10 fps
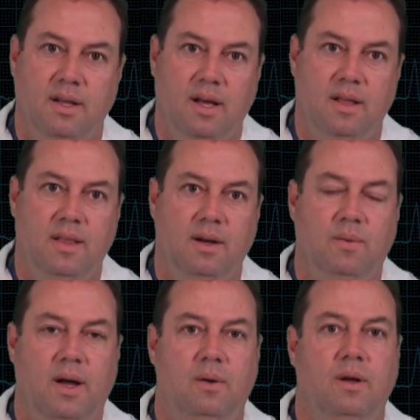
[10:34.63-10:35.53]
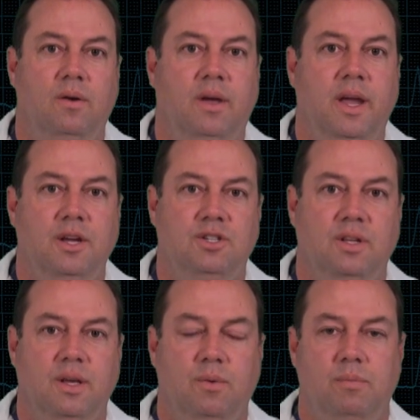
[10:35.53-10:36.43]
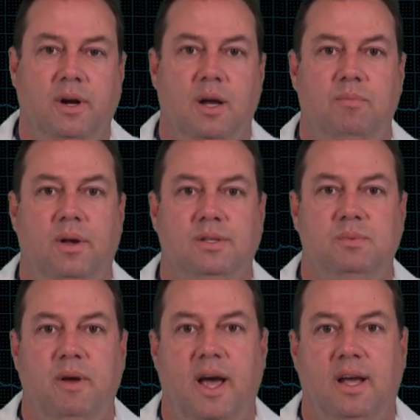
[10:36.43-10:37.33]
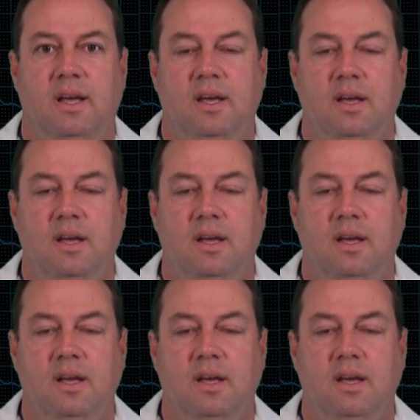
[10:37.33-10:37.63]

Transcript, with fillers: Uh, that while occasionally we'll bring a pulse back,